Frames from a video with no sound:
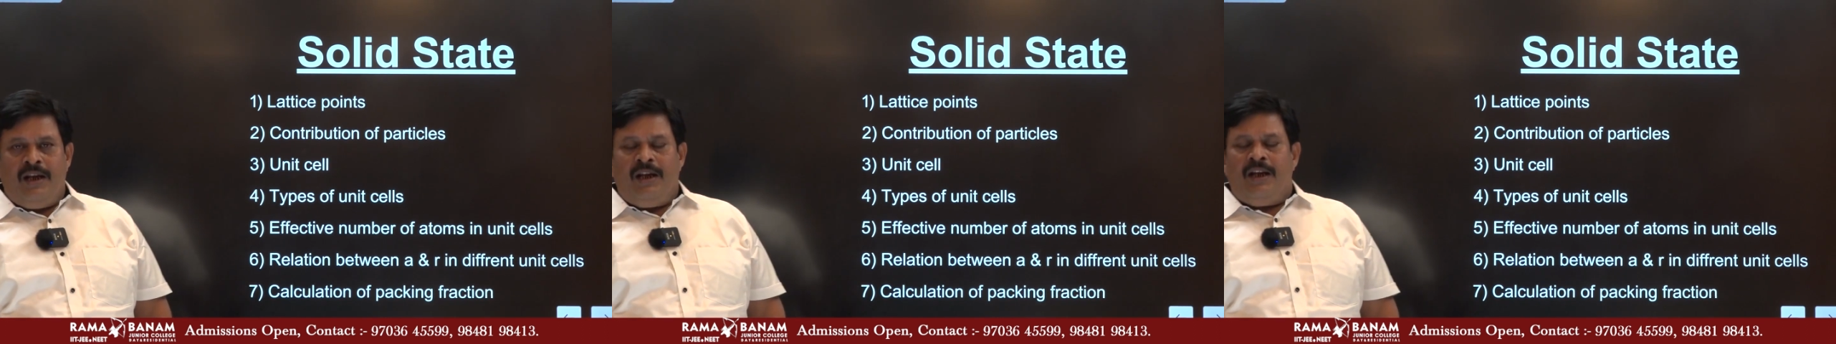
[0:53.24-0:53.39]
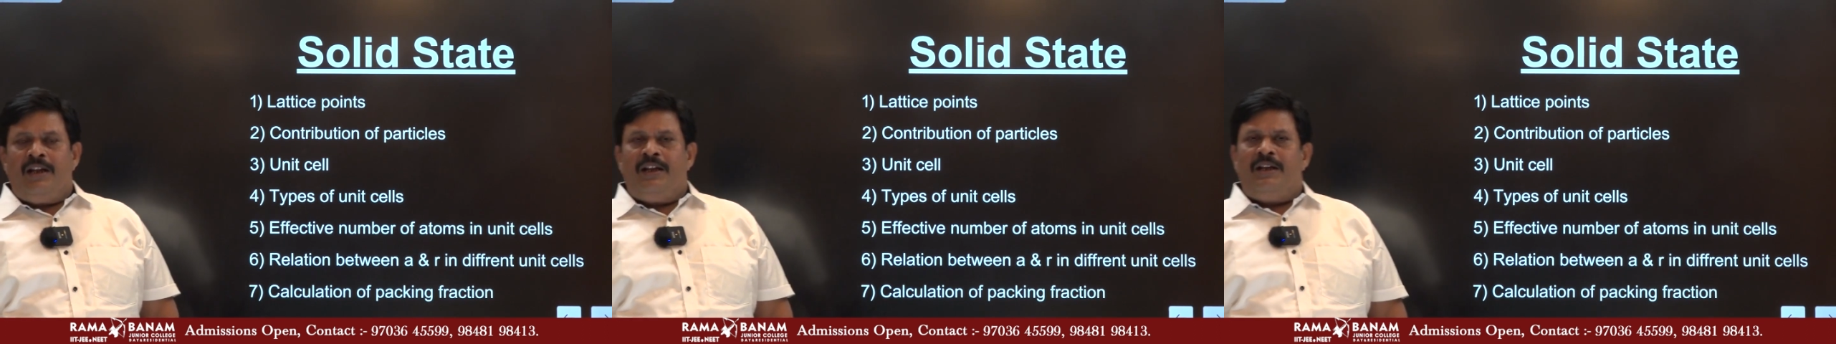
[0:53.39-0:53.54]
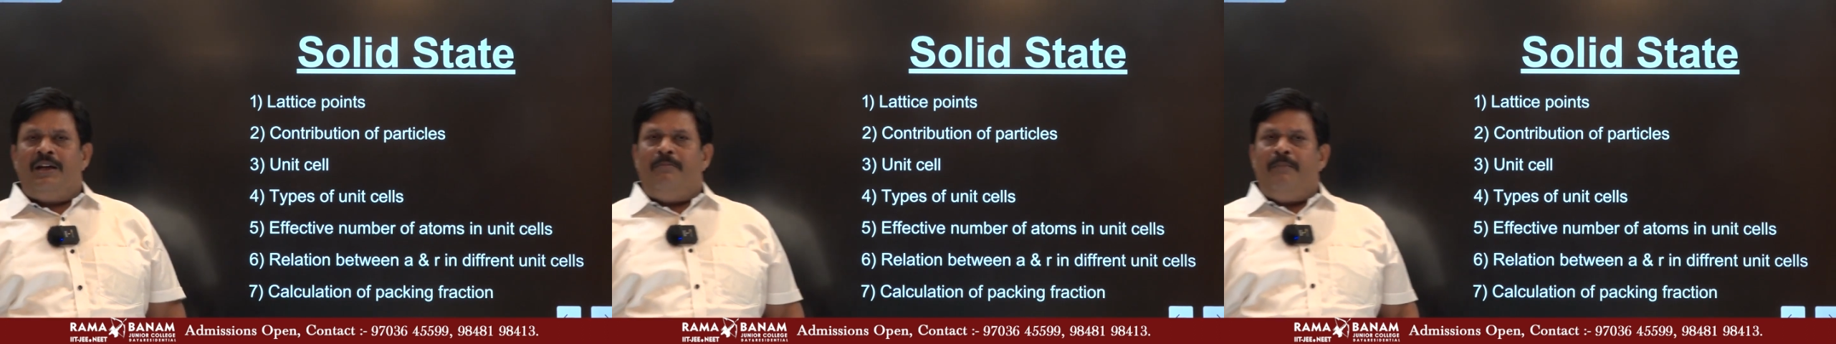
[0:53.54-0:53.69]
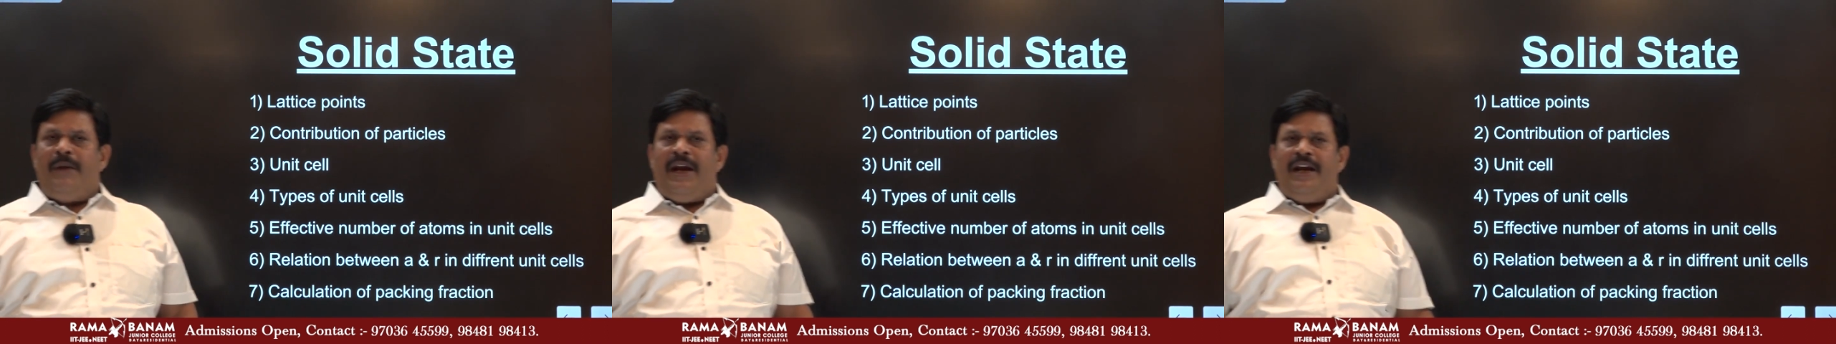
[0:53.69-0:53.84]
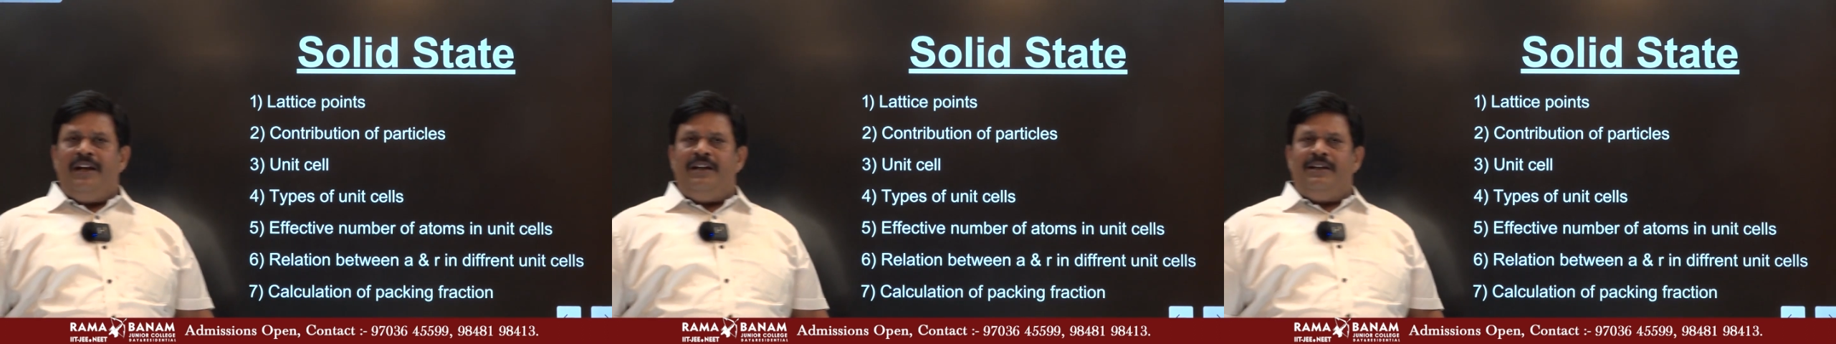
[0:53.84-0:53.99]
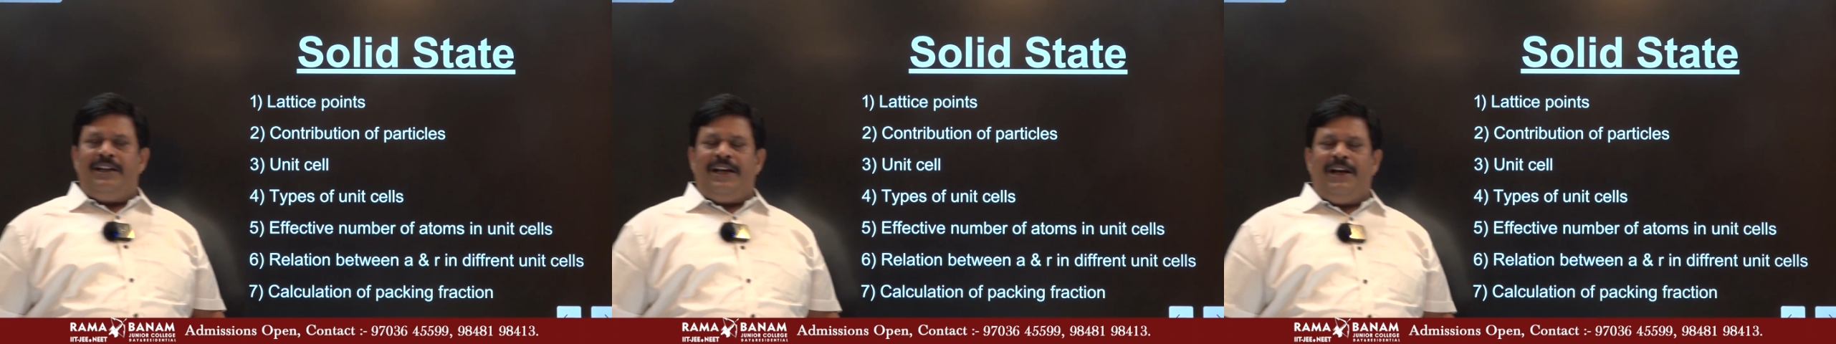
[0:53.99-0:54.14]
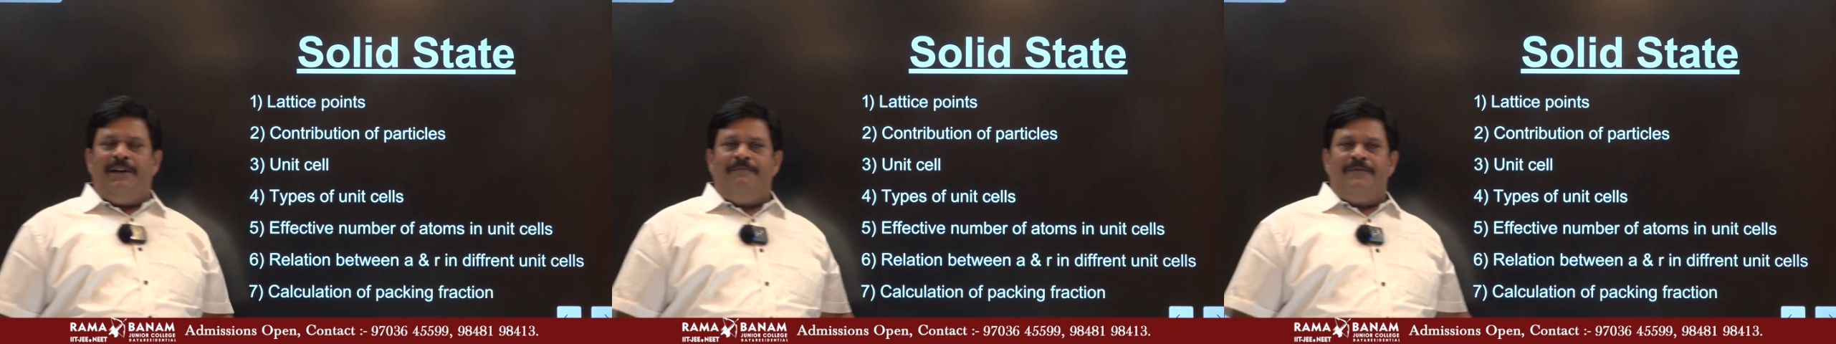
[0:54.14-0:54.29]
The main
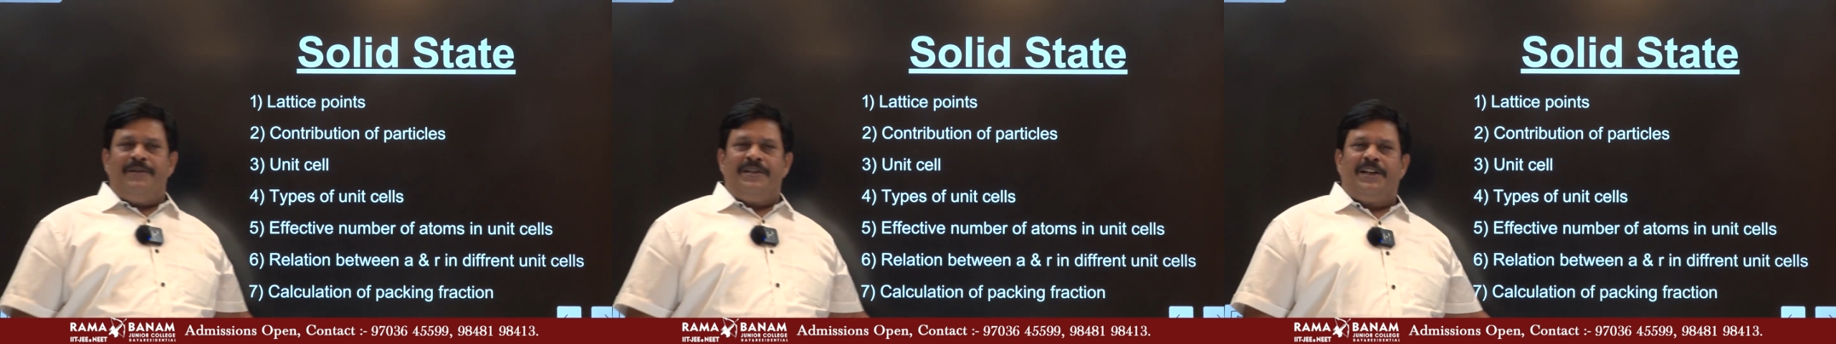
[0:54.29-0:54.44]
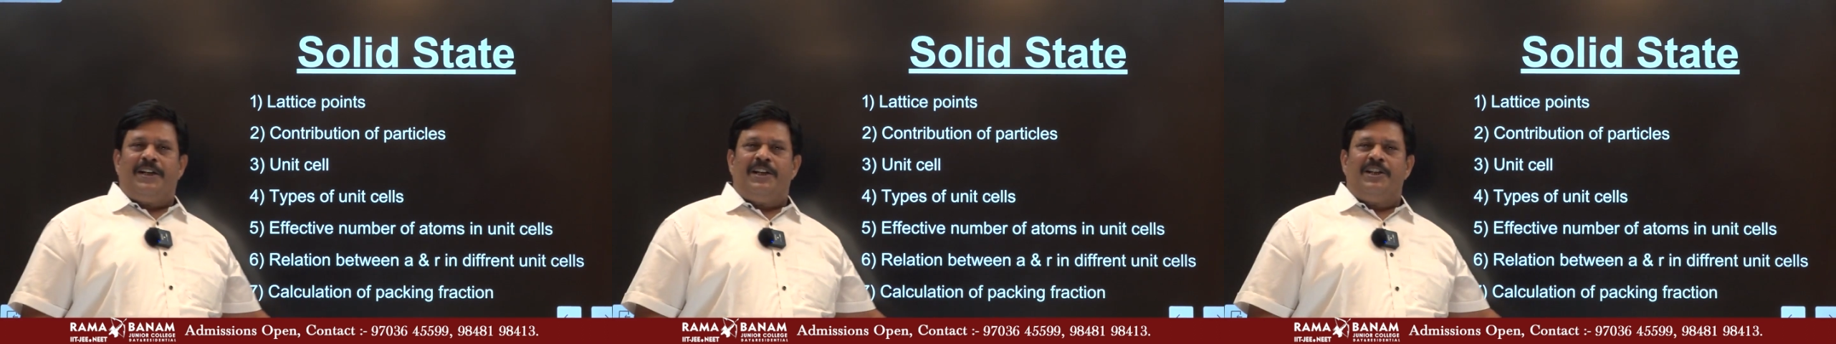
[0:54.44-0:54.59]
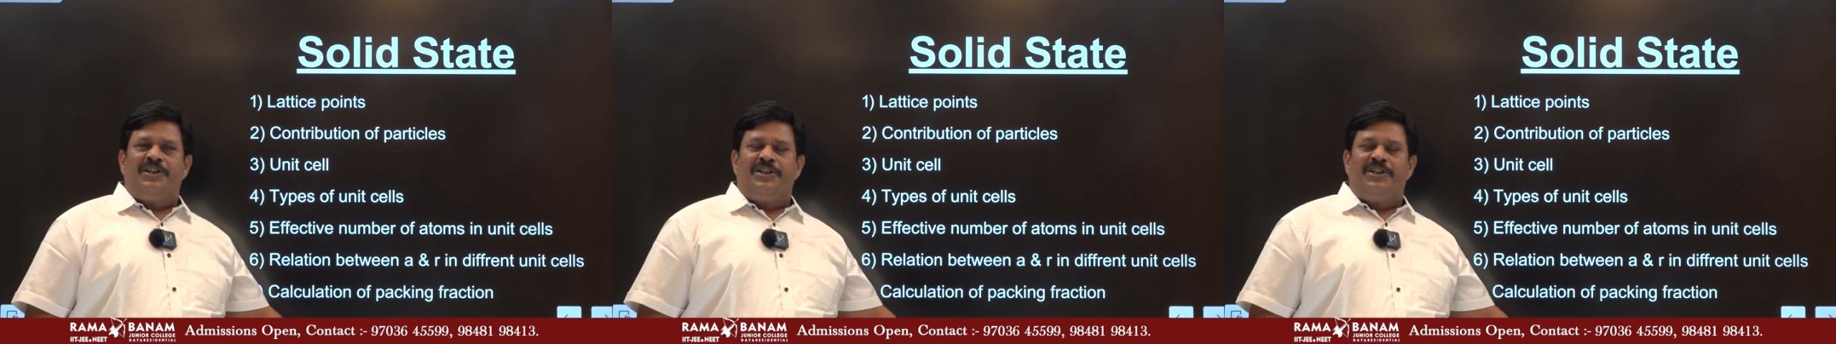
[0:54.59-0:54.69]
three physical